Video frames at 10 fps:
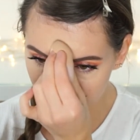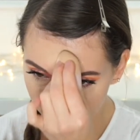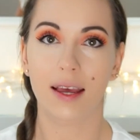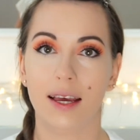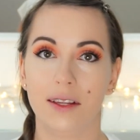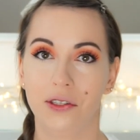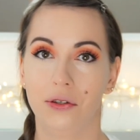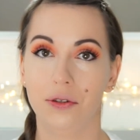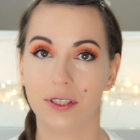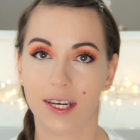And
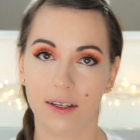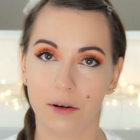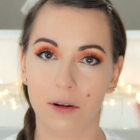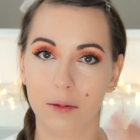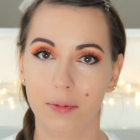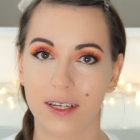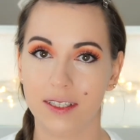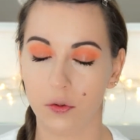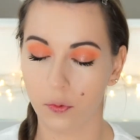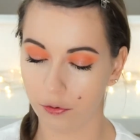to set all the
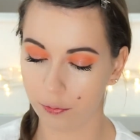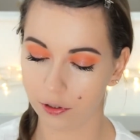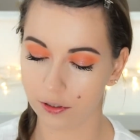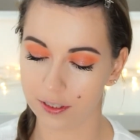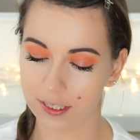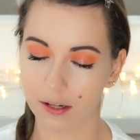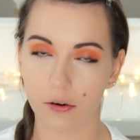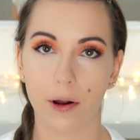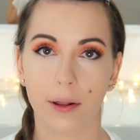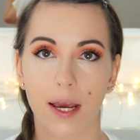places where I put
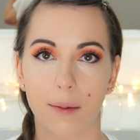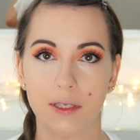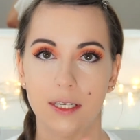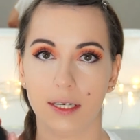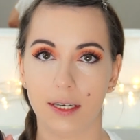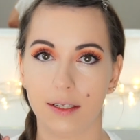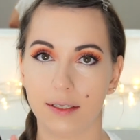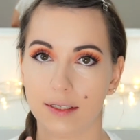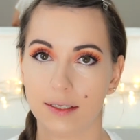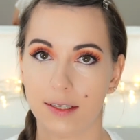concealer on, I'm taking
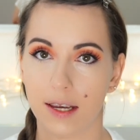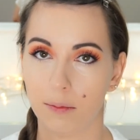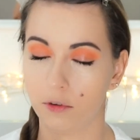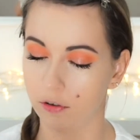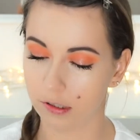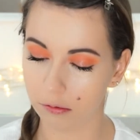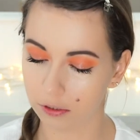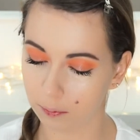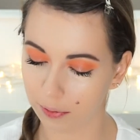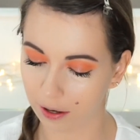the same
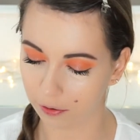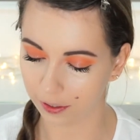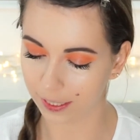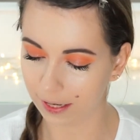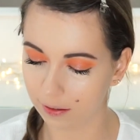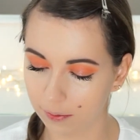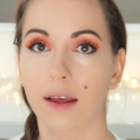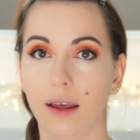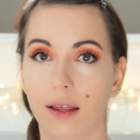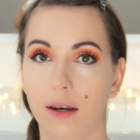translucent powder again,
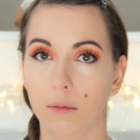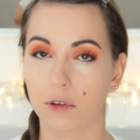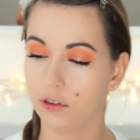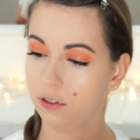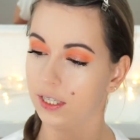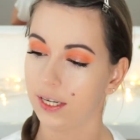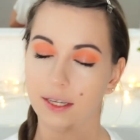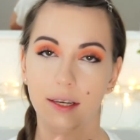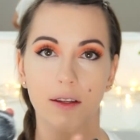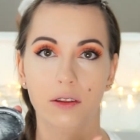and I'm also
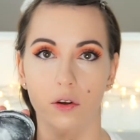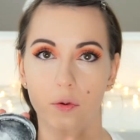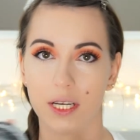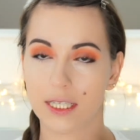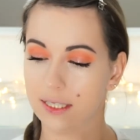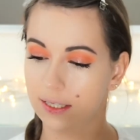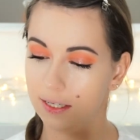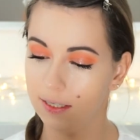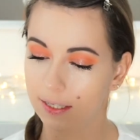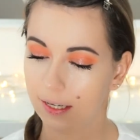taking the rest that
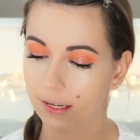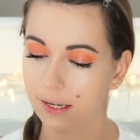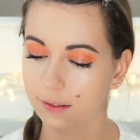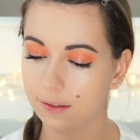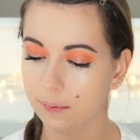is in the lid.